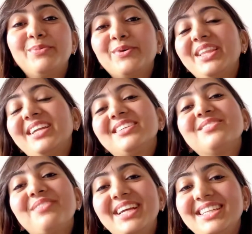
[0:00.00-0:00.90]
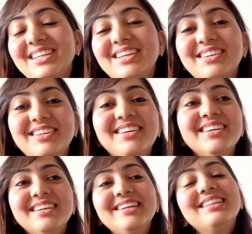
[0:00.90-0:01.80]
book that is white in color
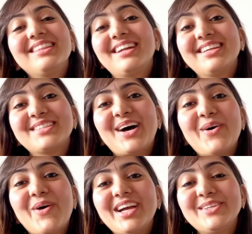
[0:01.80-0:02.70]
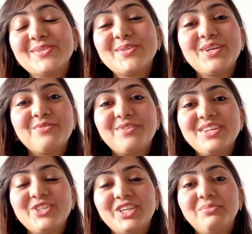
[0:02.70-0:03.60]
that is how i used to
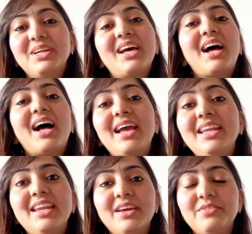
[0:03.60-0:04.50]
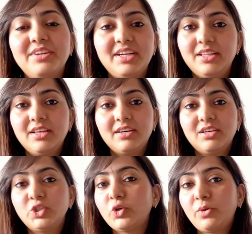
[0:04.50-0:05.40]
differentiate but i never read
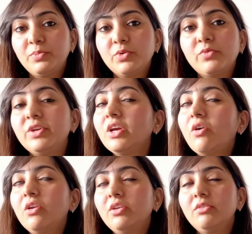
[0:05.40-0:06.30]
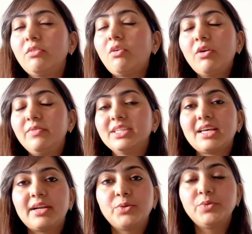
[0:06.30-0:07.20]
the short book we all always
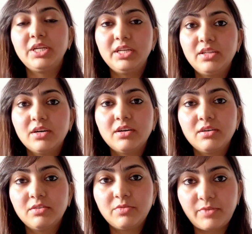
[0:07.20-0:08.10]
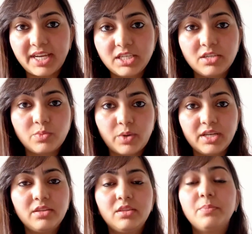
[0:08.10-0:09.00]
had to read the white
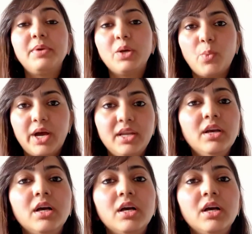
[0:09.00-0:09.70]
one the big one